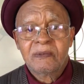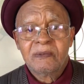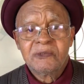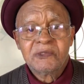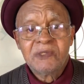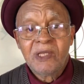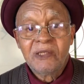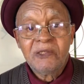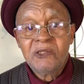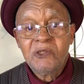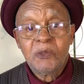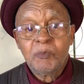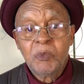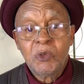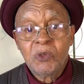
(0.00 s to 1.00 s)
It's not in
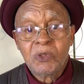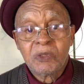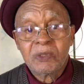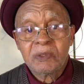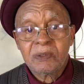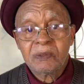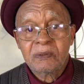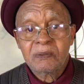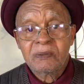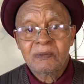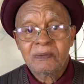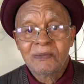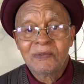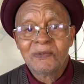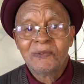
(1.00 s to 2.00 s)
the book.
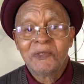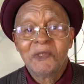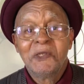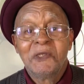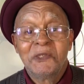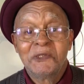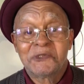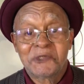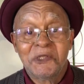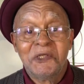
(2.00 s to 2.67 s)
It's